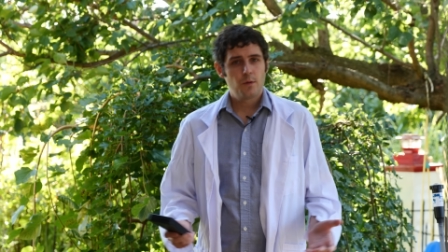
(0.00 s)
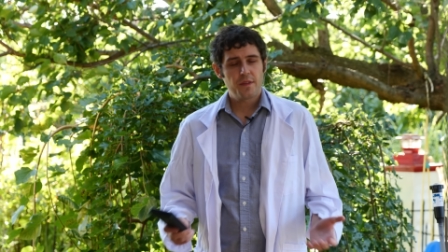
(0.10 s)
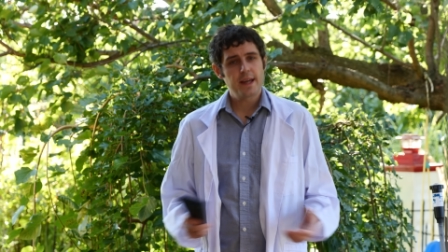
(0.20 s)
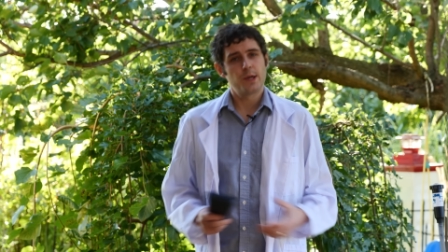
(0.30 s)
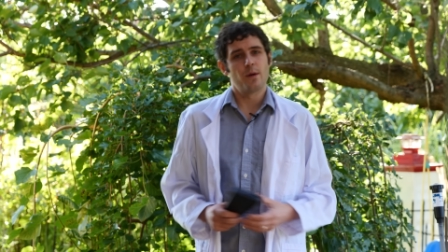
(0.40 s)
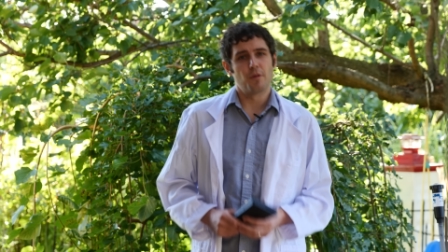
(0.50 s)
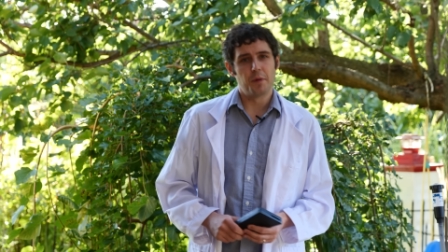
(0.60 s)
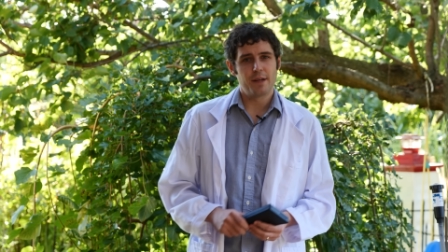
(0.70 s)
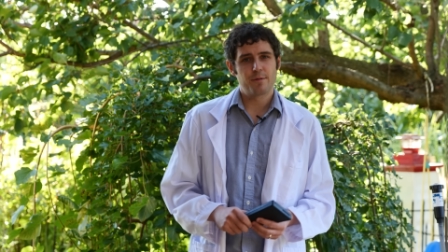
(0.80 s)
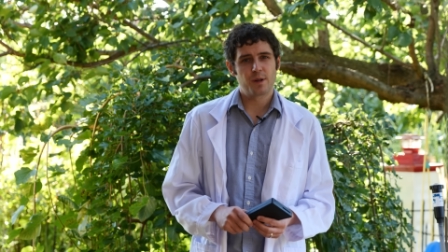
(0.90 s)
Well, thank you
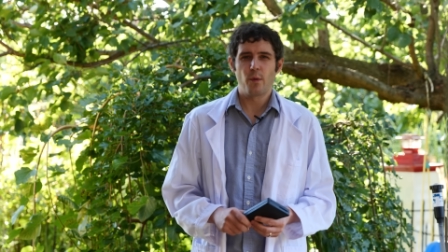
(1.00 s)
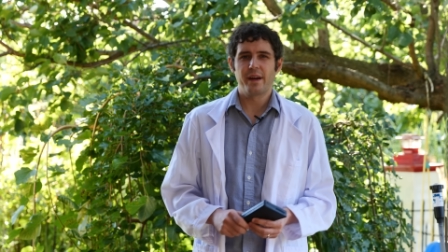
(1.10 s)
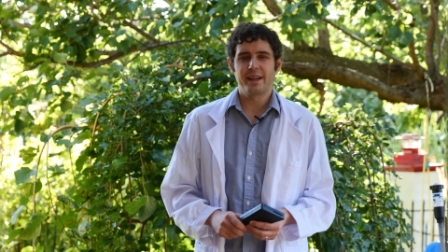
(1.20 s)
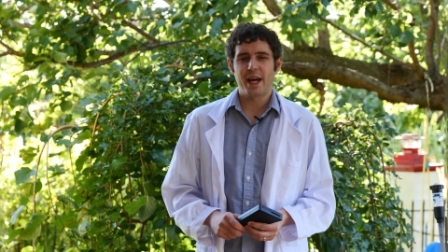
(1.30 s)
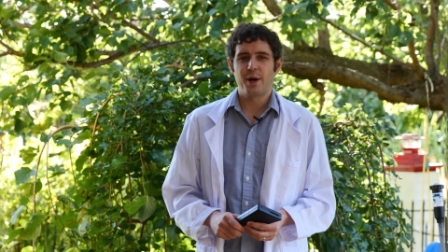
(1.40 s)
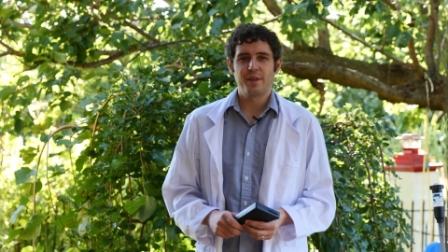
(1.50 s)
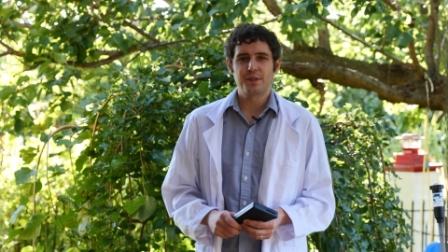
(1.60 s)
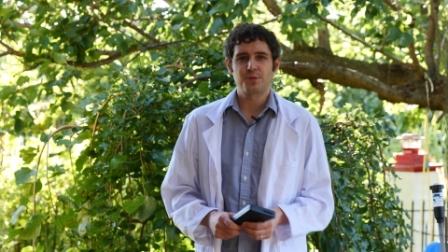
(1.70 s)
everybody for going down this